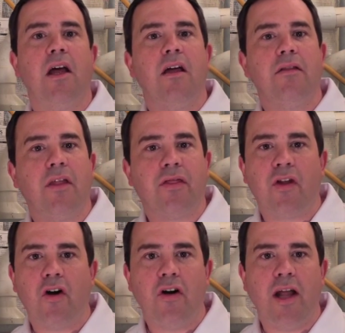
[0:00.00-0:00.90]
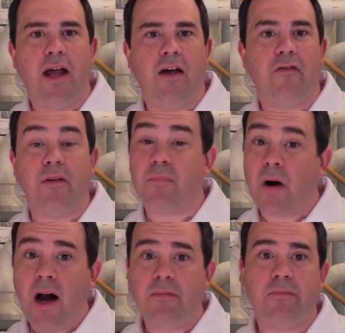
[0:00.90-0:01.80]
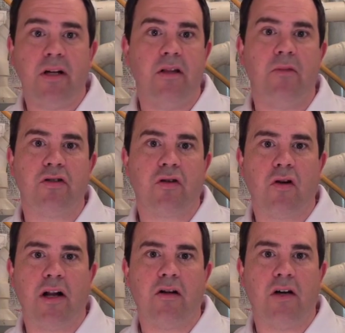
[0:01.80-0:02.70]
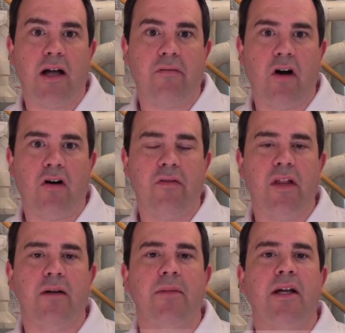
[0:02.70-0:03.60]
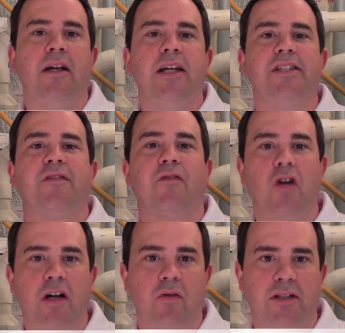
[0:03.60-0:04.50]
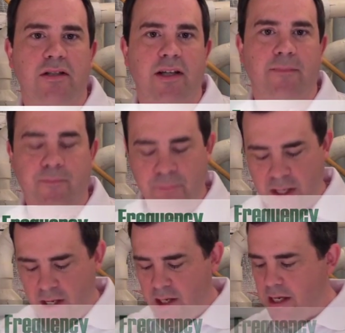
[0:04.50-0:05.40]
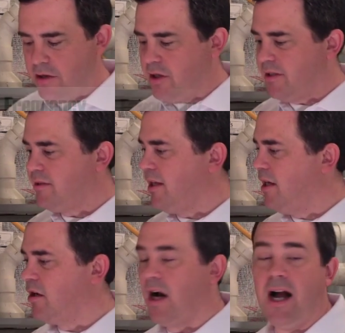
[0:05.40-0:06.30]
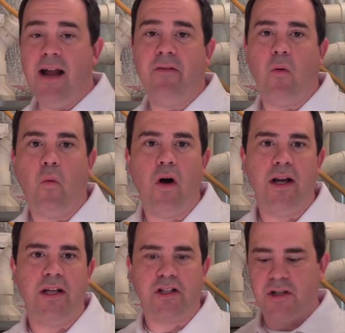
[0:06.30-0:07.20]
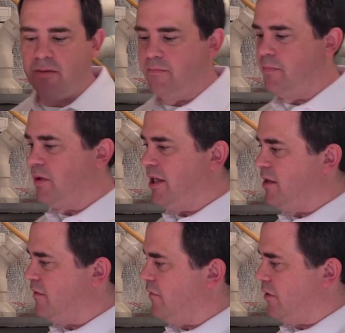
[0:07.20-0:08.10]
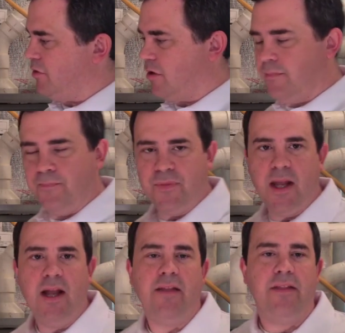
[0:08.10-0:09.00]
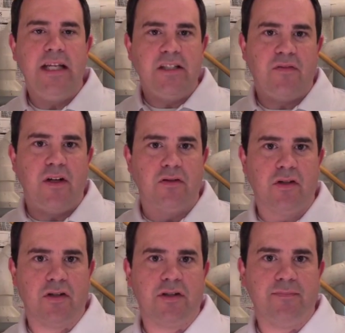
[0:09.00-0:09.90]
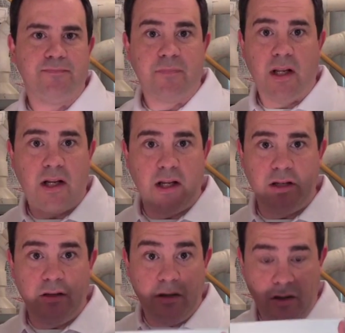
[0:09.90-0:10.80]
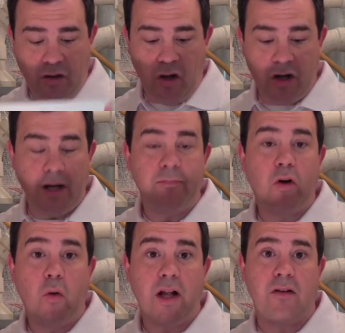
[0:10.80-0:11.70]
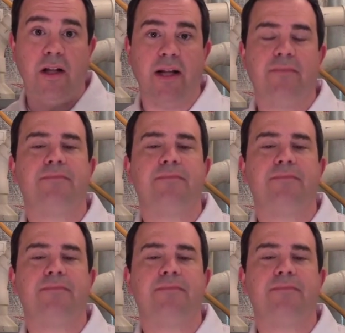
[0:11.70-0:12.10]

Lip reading: The third F, and probably the most critical out of all of them, is frequency. Now you can see here I have a 1-inch pleated filter. These filters can clog up quickly.